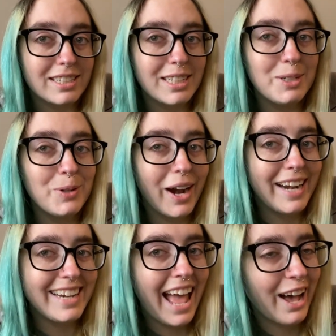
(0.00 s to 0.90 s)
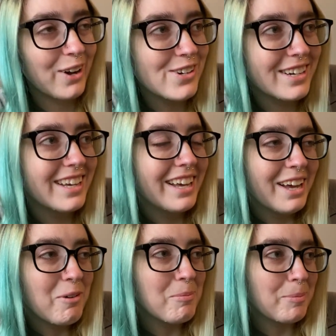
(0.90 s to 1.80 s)
you right now,
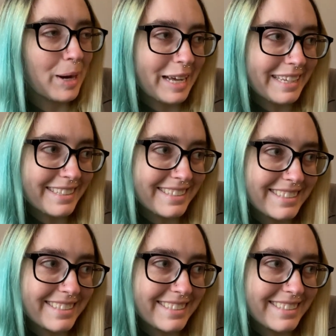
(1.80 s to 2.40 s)
but